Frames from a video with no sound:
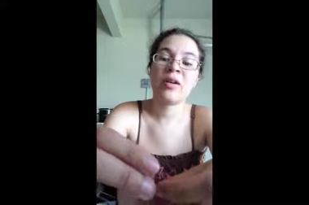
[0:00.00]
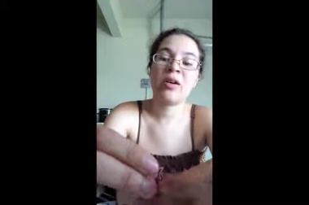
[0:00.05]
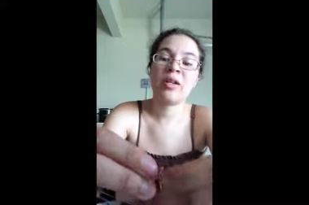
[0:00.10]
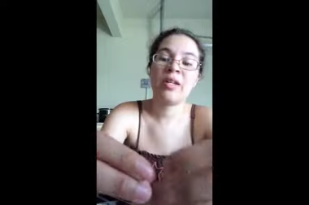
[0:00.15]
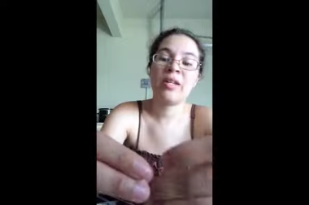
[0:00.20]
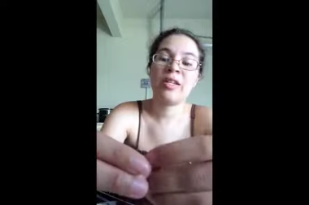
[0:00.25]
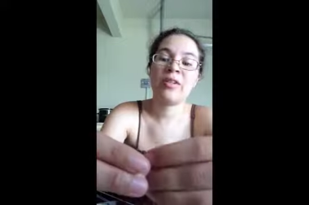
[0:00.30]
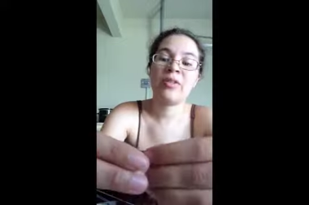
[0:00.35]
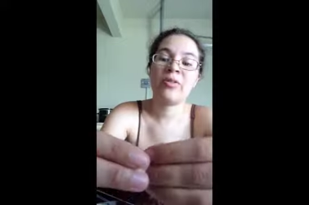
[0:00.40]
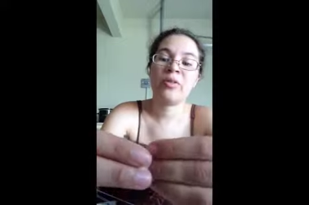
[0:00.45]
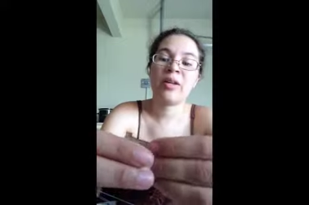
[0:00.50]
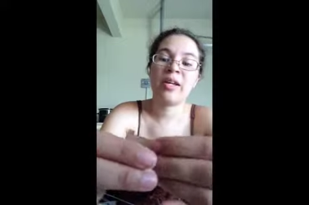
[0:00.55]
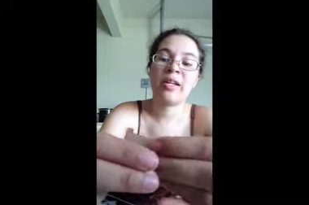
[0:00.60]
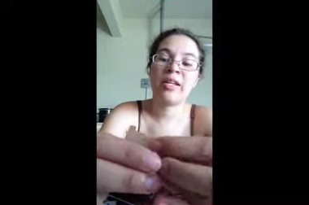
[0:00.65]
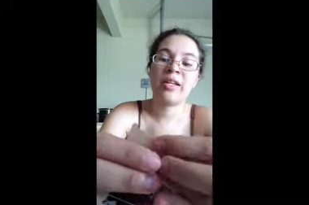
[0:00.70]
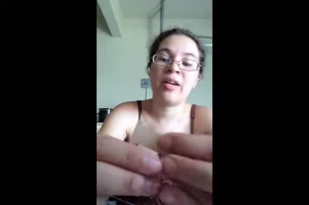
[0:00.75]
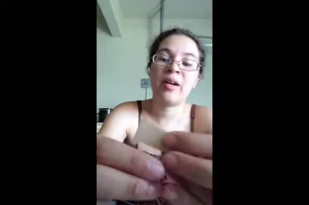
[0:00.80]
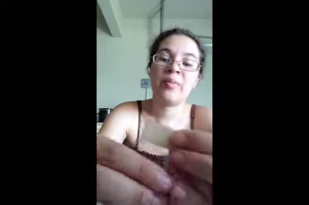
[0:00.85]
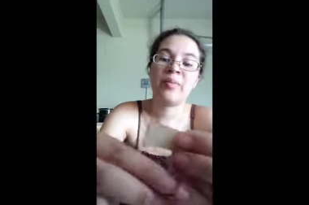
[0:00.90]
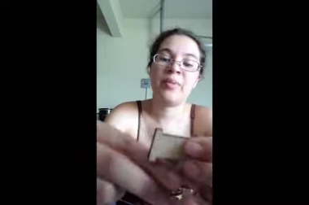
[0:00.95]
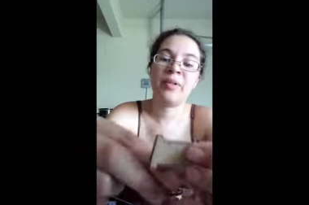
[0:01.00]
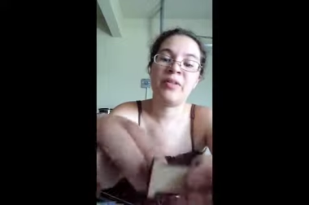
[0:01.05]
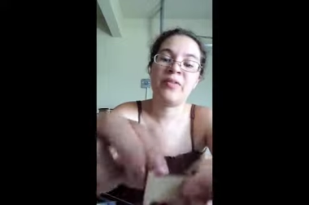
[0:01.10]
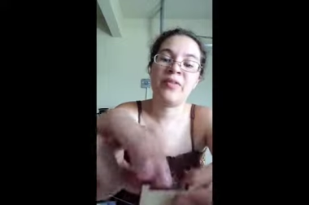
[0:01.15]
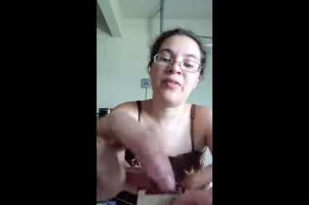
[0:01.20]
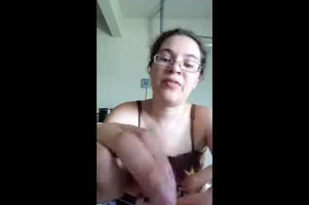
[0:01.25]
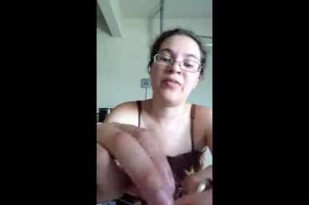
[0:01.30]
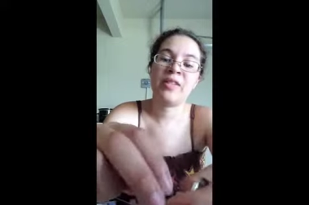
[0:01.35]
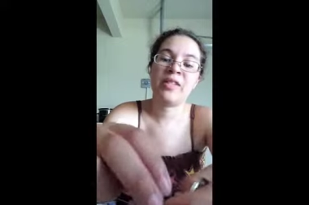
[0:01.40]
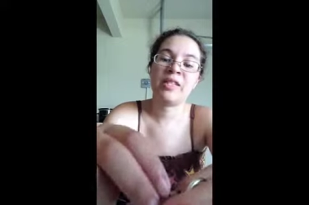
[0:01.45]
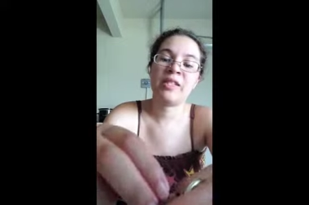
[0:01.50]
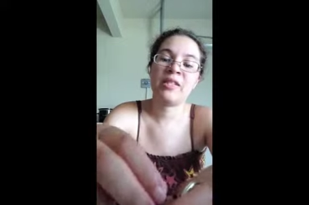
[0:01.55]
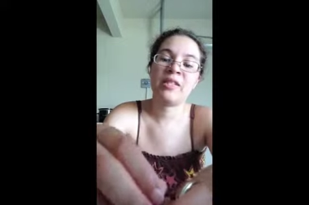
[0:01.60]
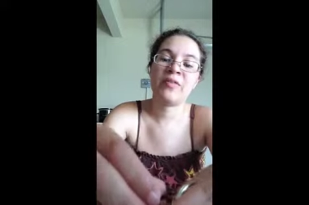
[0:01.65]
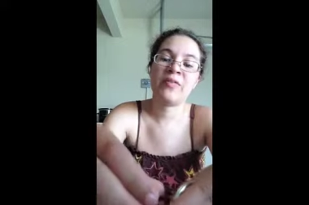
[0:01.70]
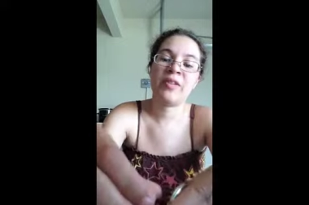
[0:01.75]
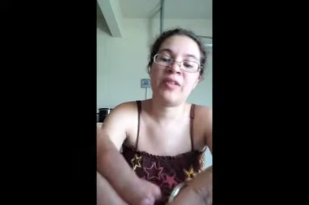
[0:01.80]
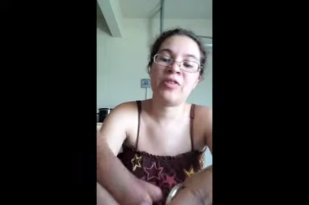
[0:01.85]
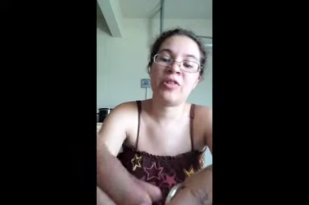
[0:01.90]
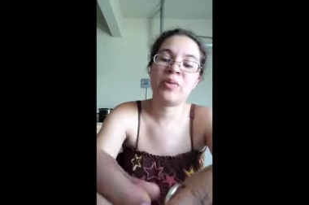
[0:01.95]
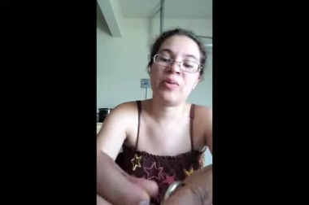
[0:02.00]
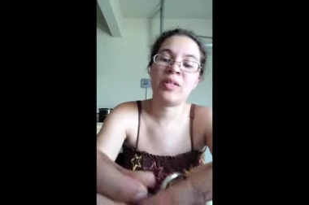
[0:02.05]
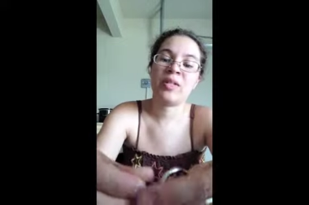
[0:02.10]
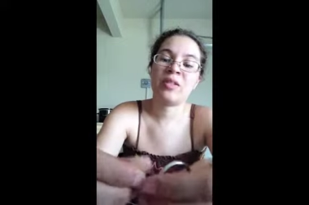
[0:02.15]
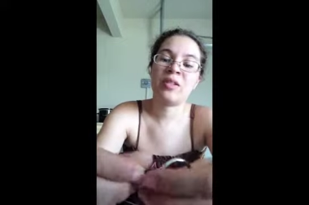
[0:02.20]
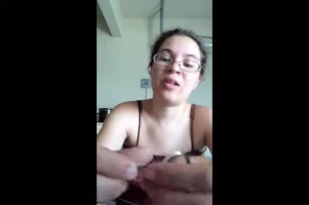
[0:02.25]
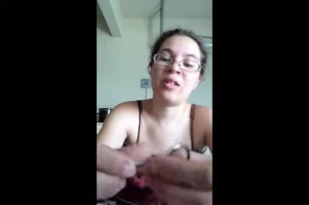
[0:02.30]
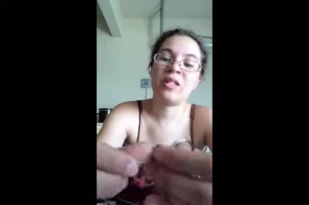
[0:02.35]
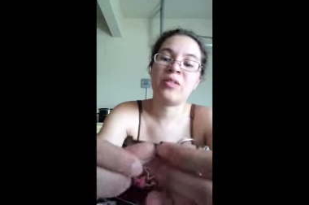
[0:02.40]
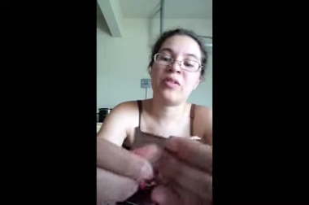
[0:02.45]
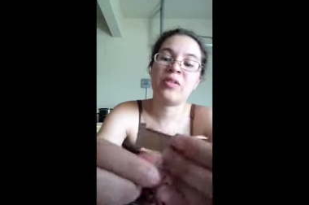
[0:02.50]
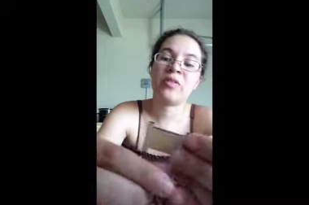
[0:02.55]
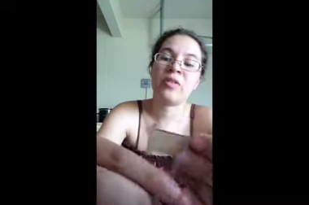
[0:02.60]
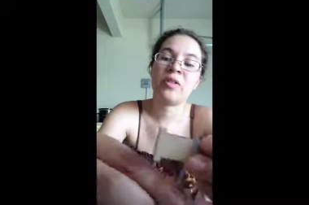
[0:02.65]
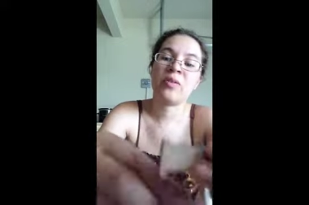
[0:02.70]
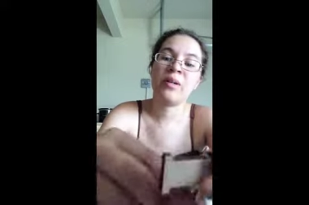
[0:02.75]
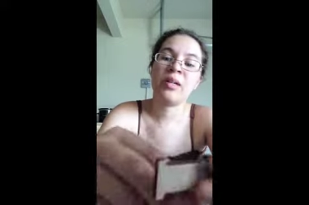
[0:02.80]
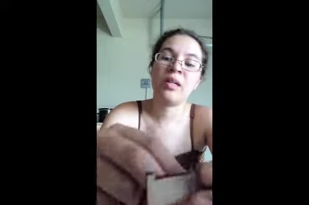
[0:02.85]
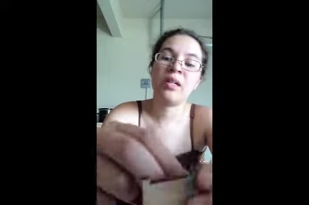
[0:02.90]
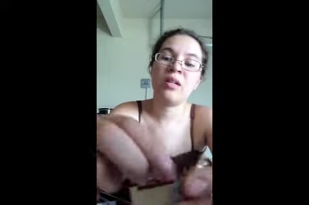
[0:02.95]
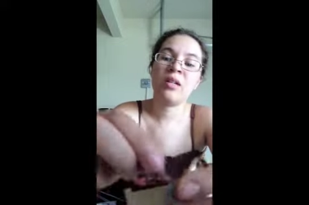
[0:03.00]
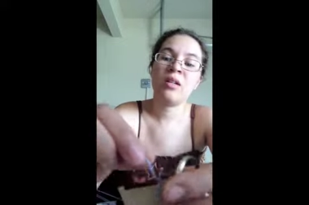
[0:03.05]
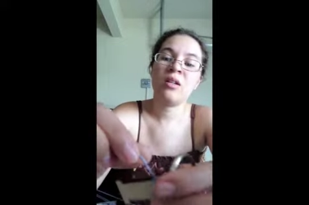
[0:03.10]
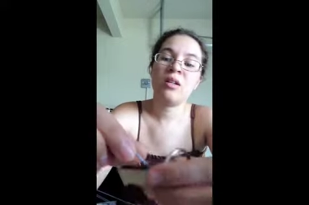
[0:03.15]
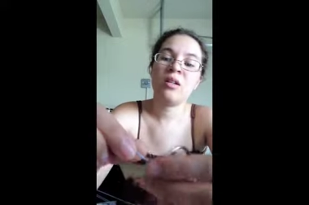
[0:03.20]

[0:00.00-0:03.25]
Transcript: on it, and you line it up, and if it fits into the fingering weight slot, it's fingering weight.